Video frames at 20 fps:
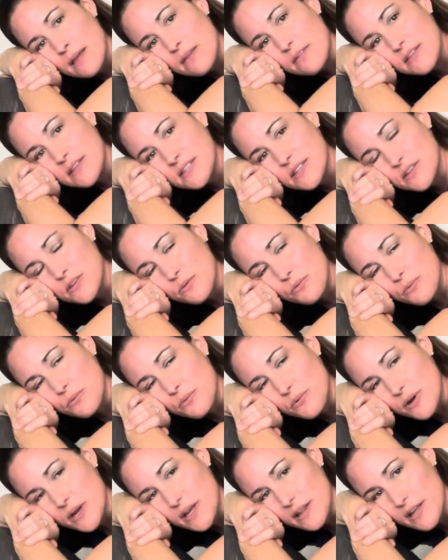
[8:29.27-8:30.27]
This is a
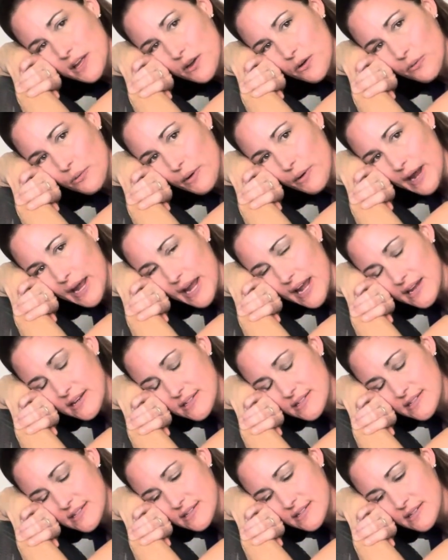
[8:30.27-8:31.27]
really
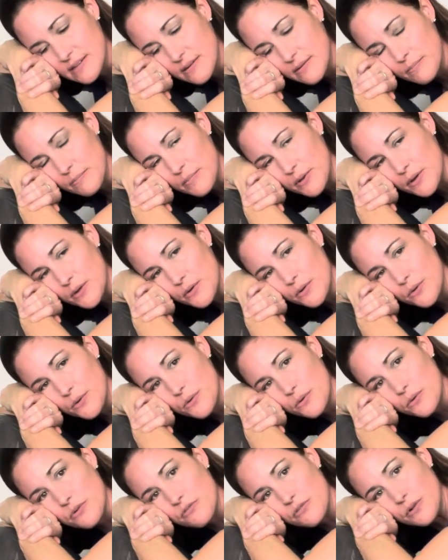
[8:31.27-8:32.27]
great,
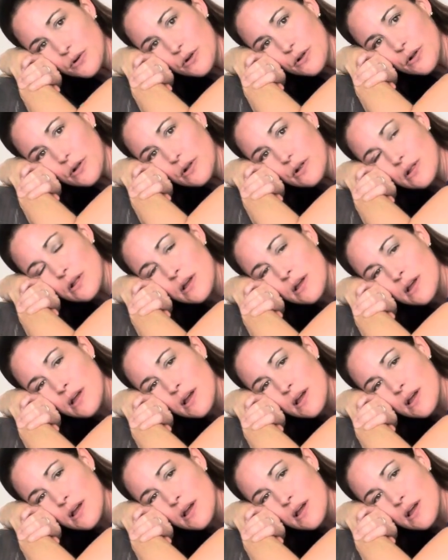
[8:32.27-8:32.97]
beautiful,